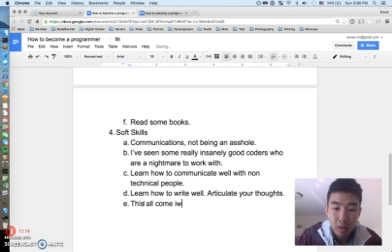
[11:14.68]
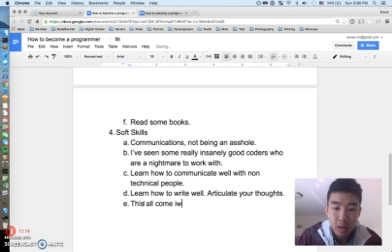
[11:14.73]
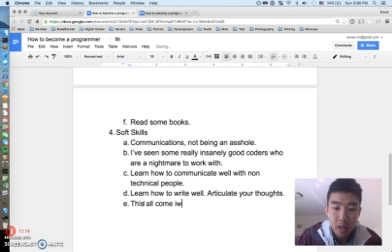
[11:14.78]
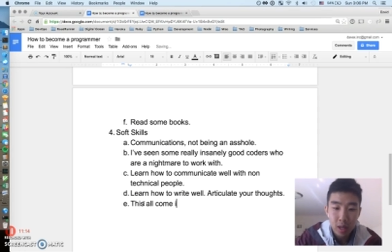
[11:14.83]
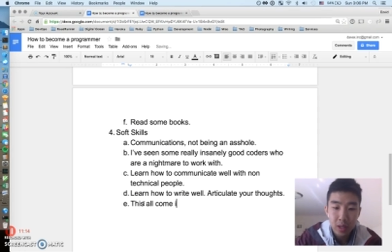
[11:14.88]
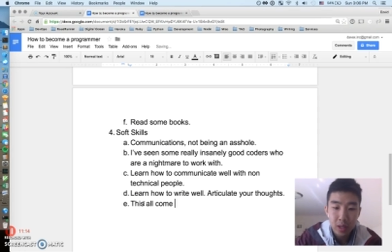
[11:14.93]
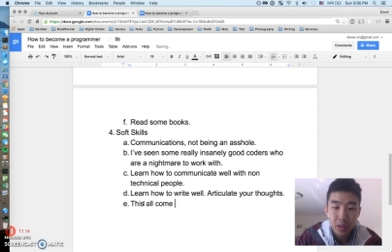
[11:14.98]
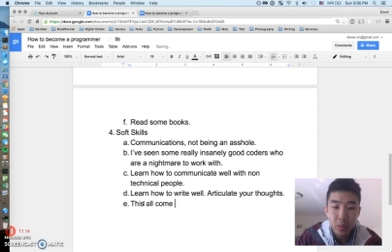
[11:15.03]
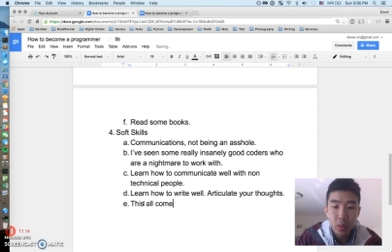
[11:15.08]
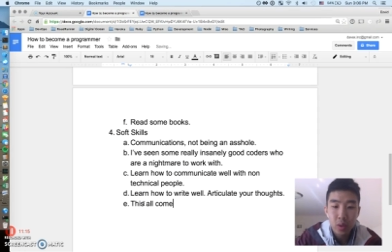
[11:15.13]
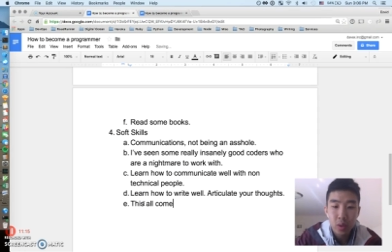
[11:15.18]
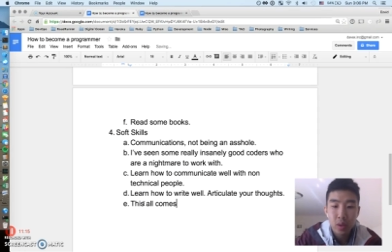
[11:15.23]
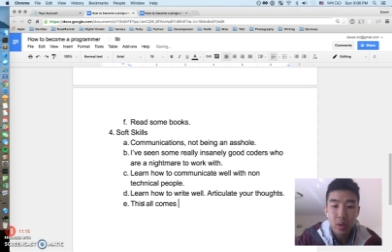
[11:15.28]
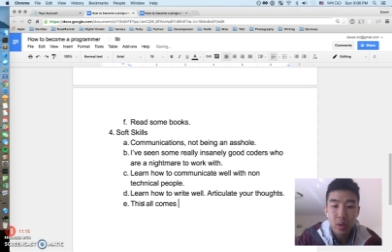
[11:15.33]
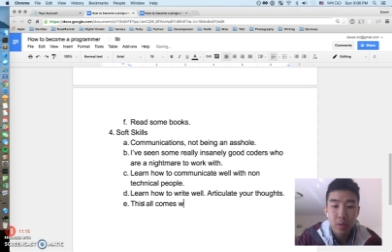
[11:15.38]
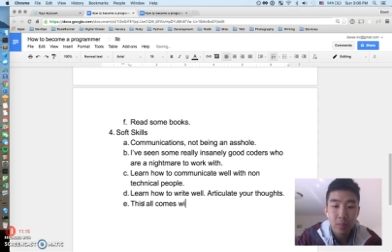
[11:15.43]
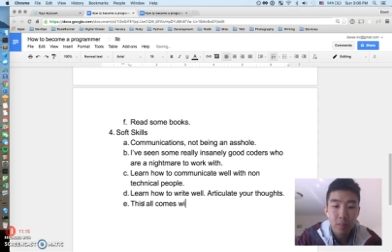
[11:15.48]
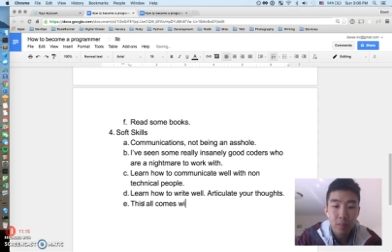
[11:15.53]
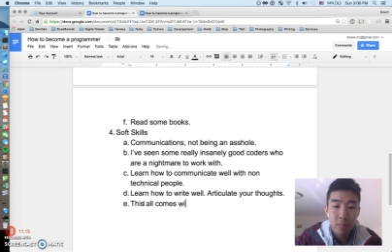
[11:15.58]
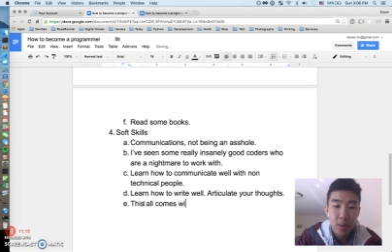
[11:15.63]
I just want
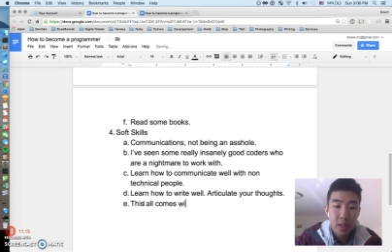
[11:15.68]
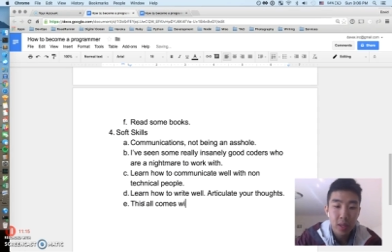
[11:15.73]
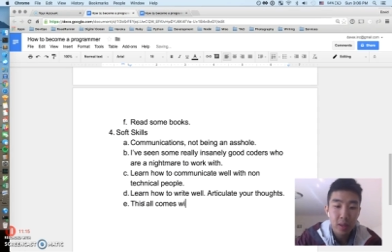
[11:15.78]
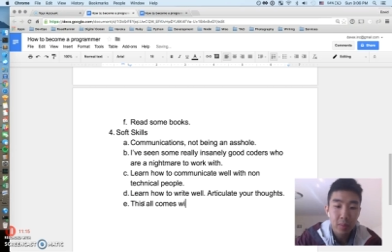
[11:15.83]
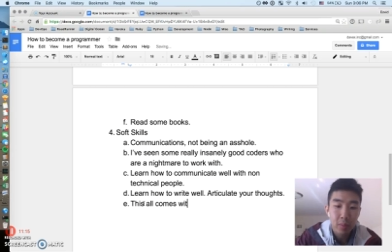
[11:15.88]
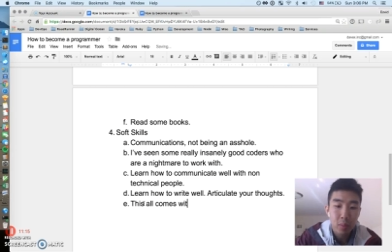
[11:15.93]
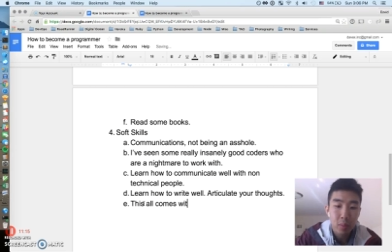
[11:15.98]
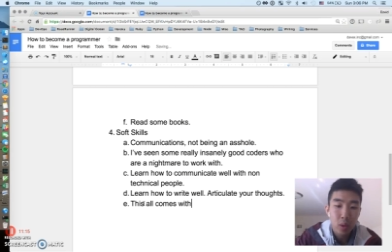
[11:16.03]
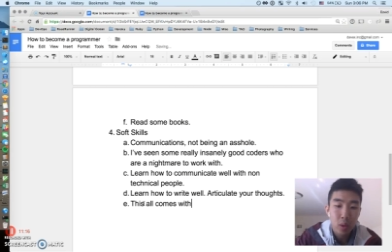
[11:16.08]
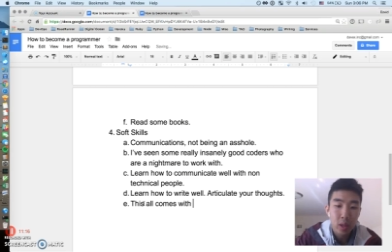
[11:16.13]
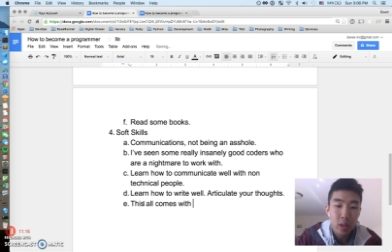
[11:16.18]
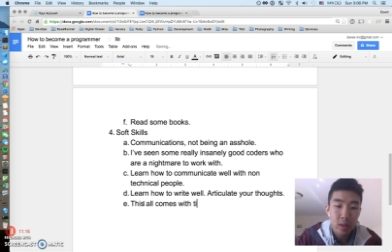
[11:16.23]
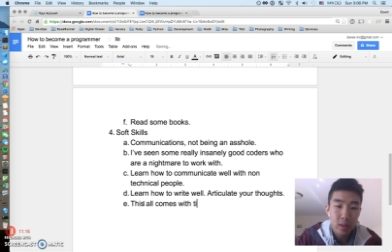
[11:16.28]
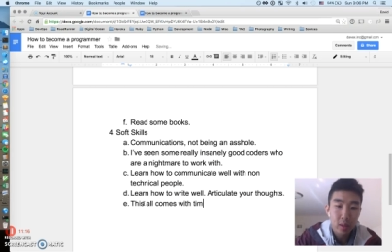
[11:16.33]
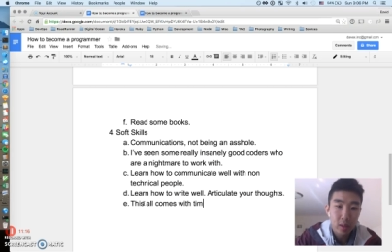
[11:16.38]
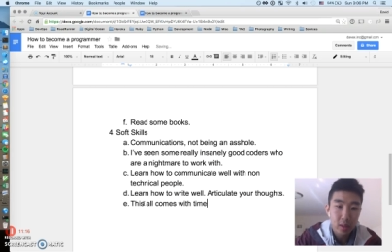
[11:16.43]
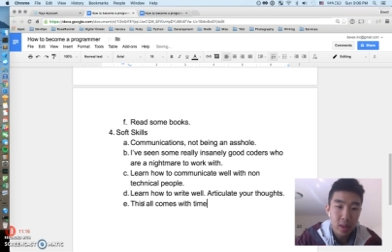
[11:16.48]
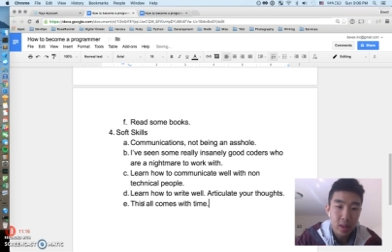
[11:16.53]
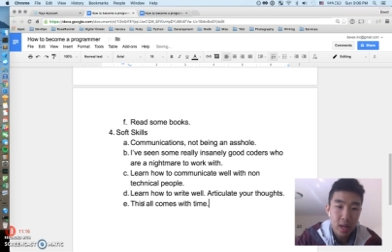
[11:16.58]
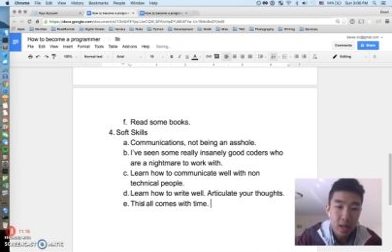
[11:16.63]
to make the point
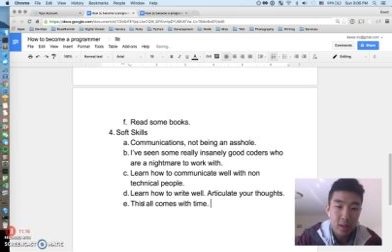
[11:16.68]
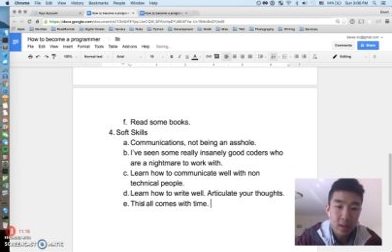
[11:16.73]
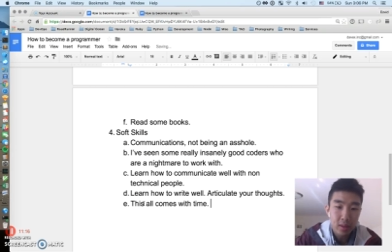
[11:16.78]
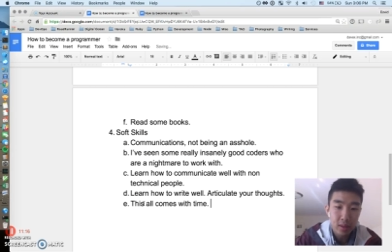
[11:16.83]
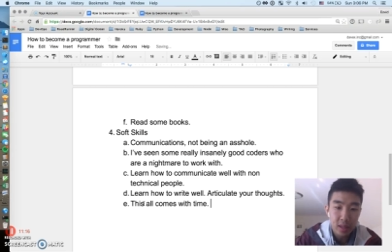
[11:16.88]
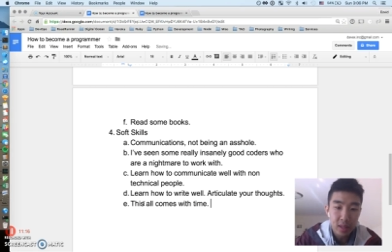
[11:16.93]
that